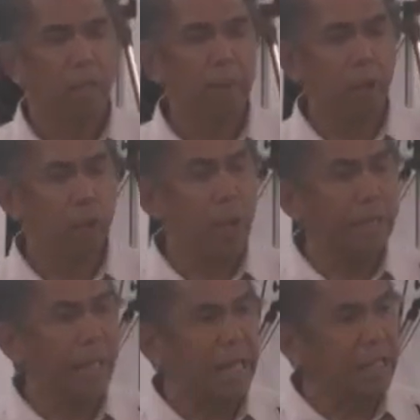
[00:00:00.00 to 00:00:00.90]
Because when
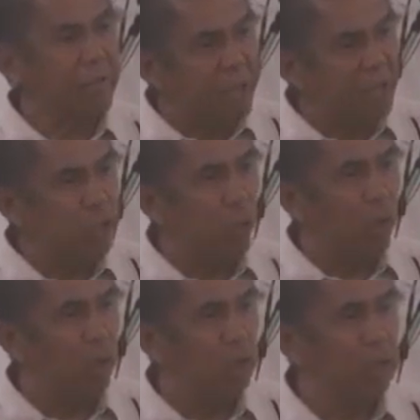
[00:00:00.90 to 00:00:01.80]
the
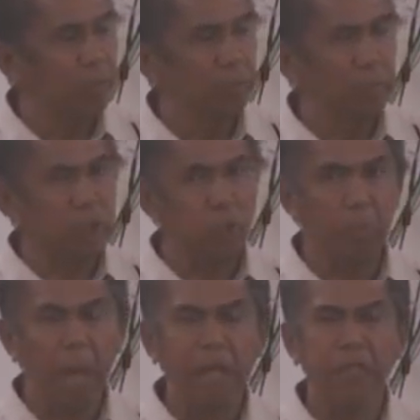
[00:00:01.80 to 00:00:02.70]
individual
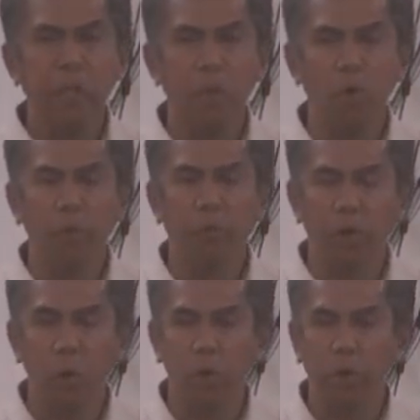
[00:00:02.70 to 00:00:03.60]
disobeys the word of the
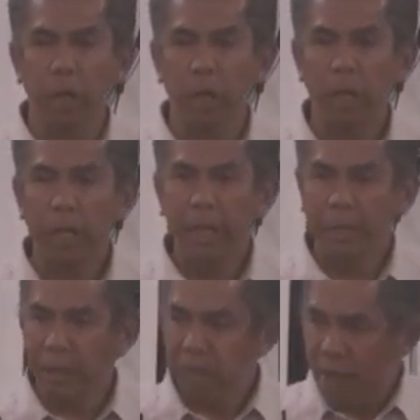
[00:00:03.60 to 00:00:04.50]
Lord,
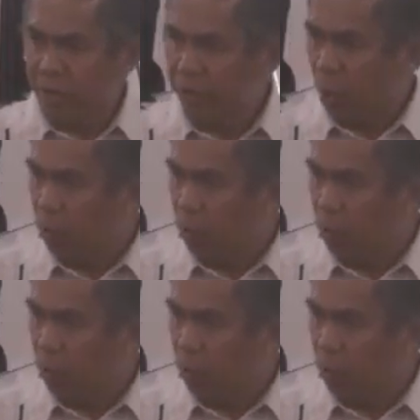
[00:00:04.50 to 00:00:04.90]
it affects the